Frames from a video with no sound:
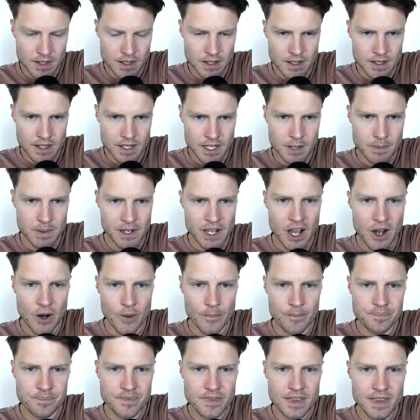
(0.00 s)
Here we go.
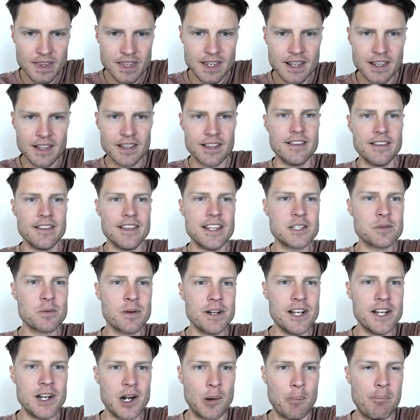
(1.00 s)
This one
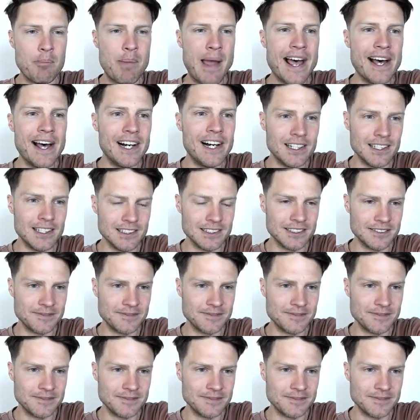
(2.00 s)
here, Pel.